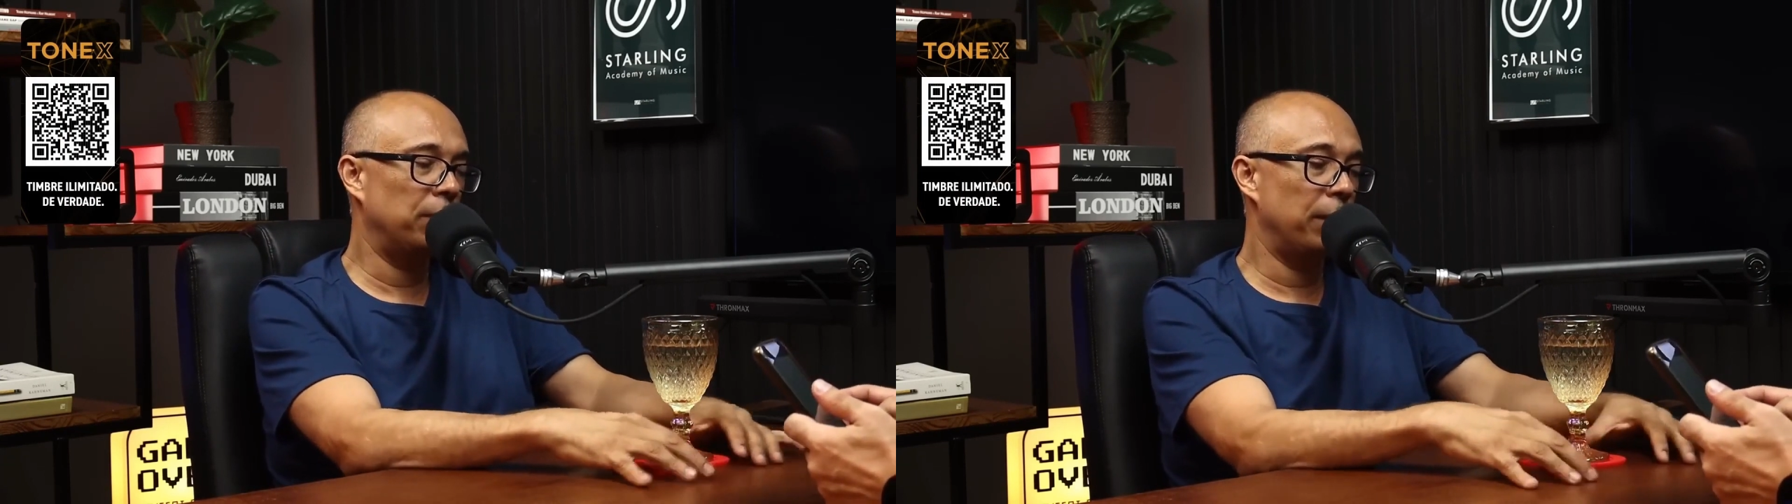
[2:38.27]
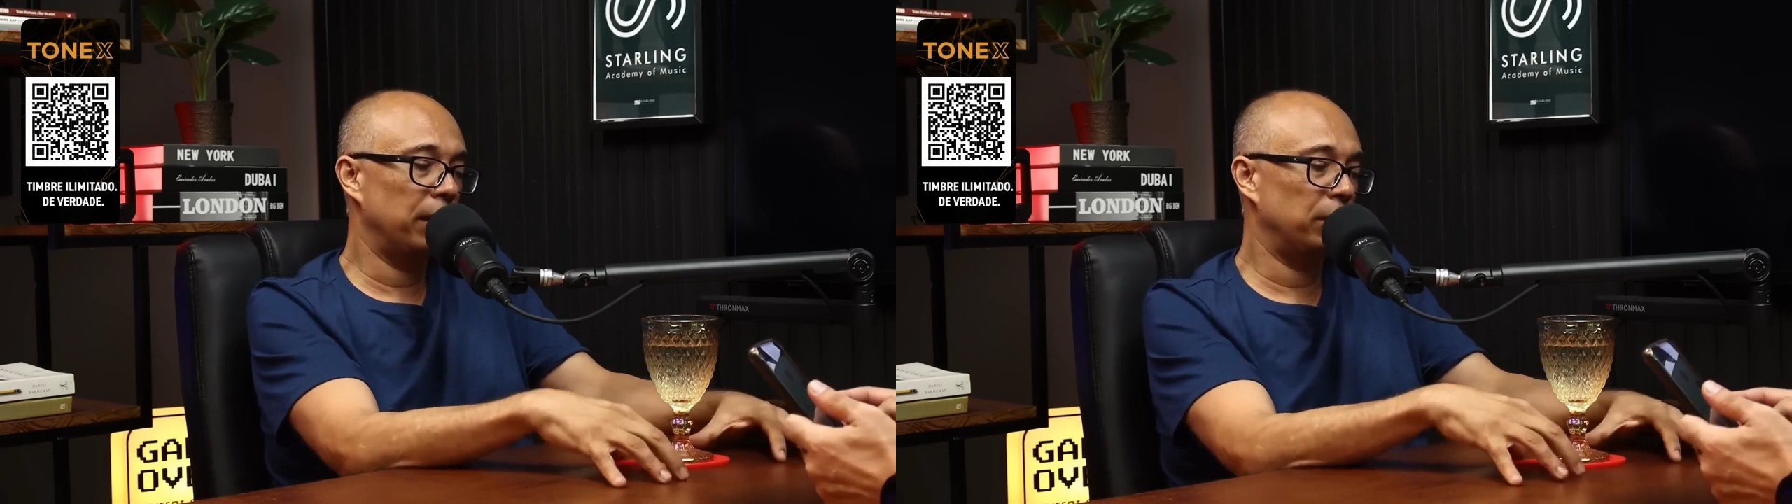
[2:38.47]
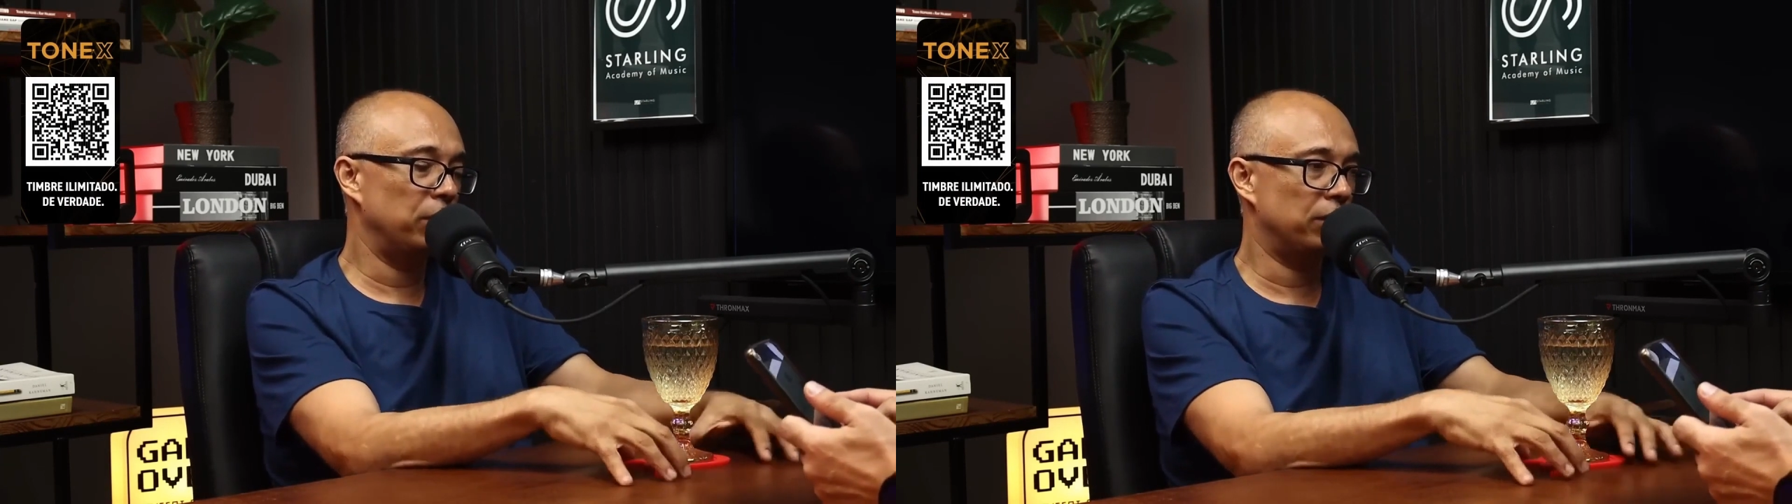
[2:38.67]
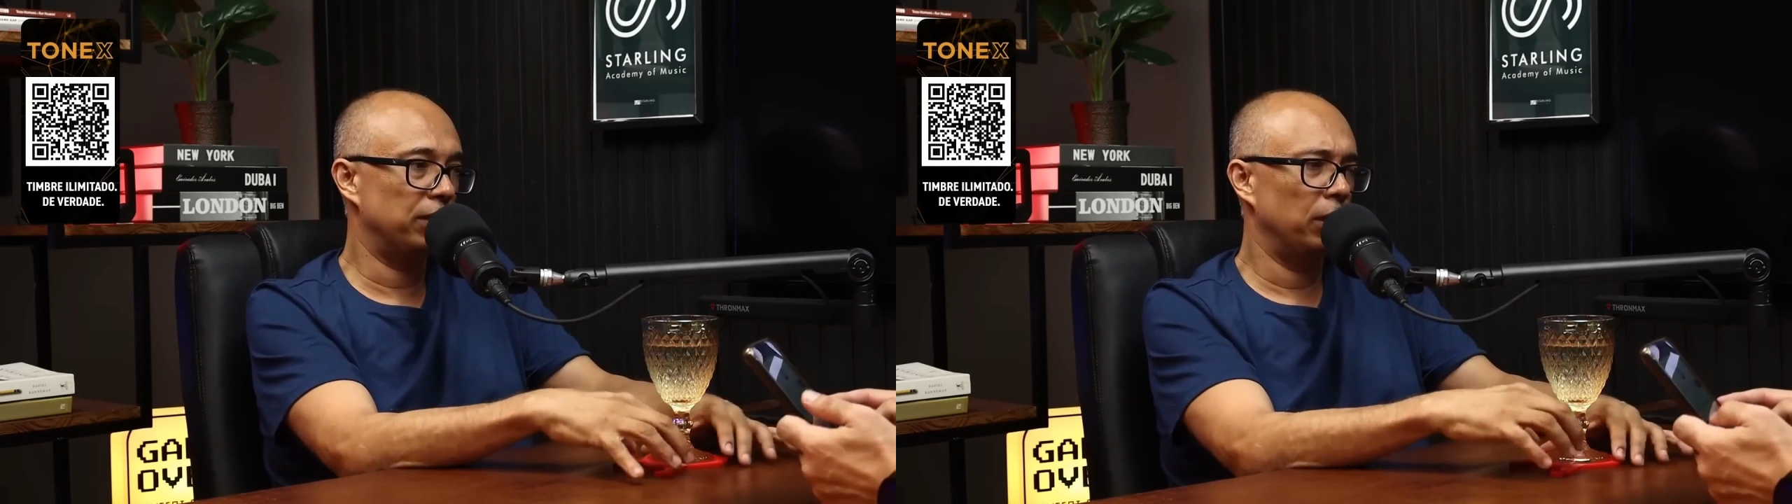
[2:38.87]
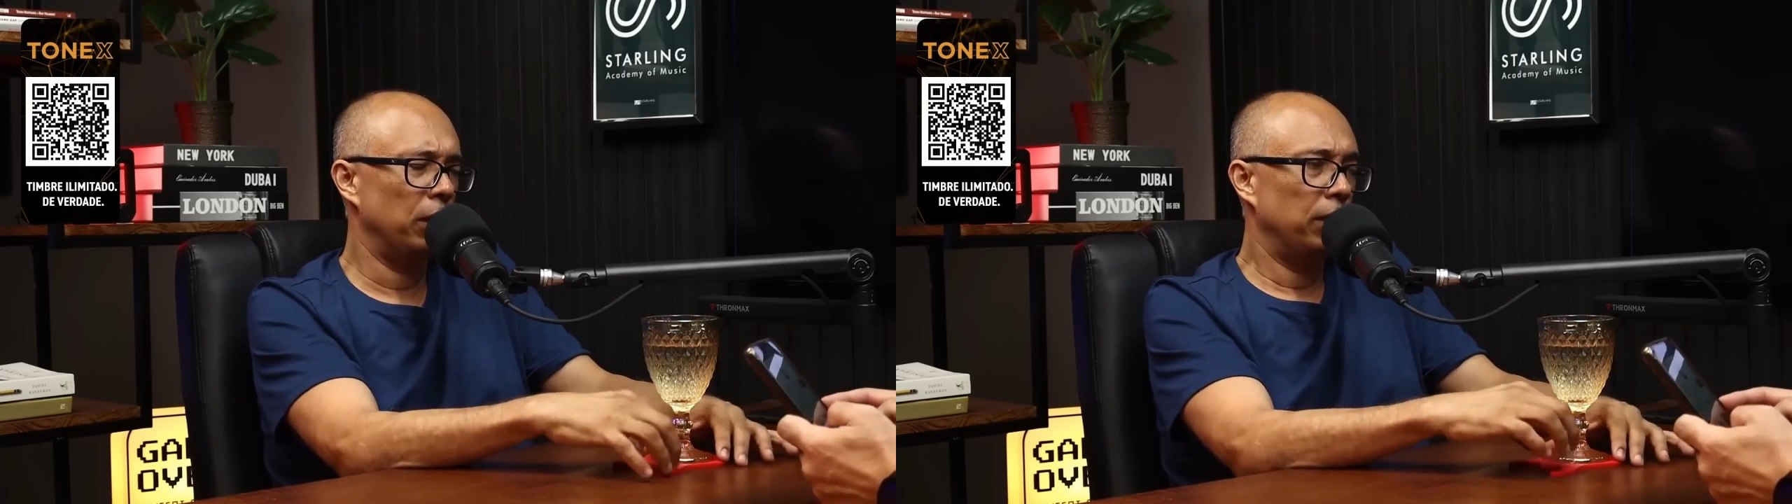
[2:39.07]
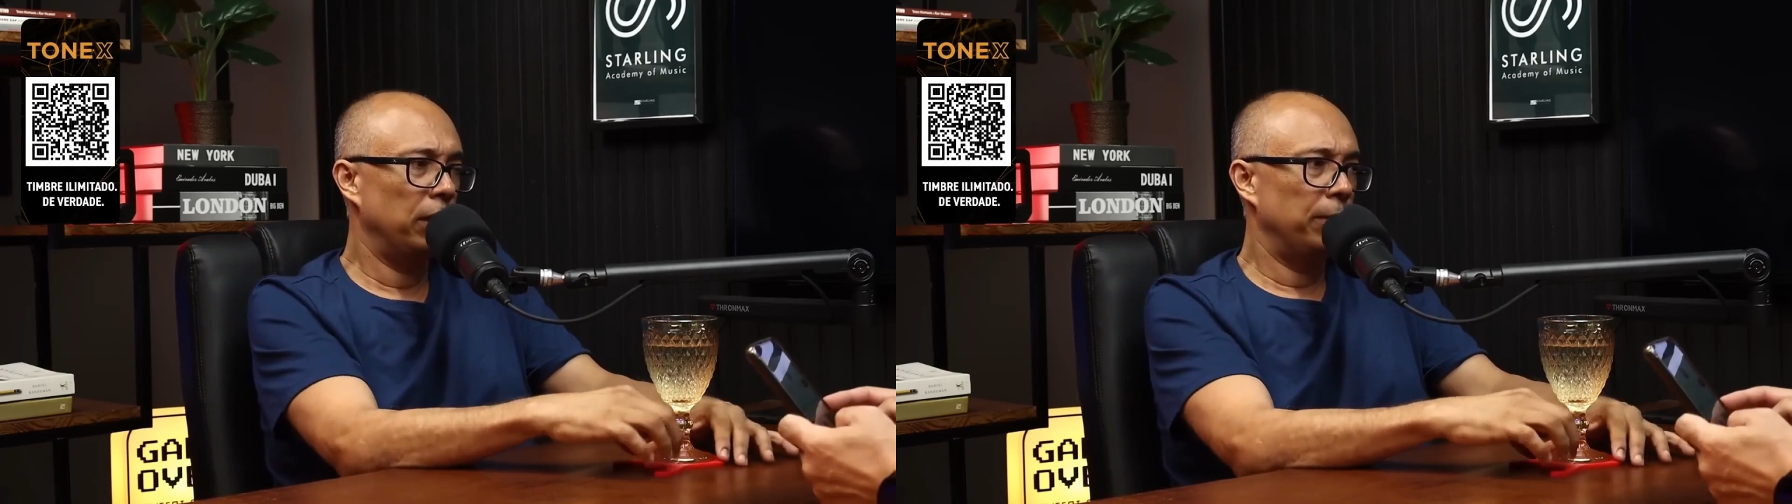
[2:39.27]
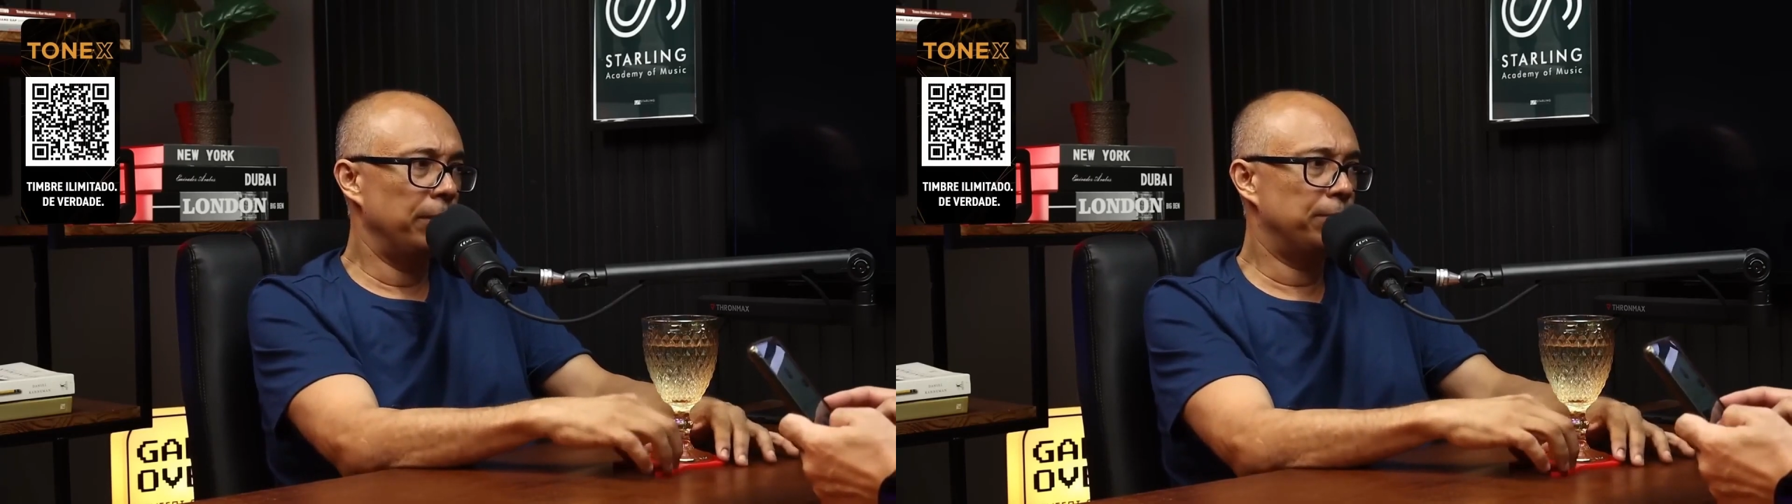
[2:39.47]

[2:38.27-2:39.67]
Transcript: this boost earlier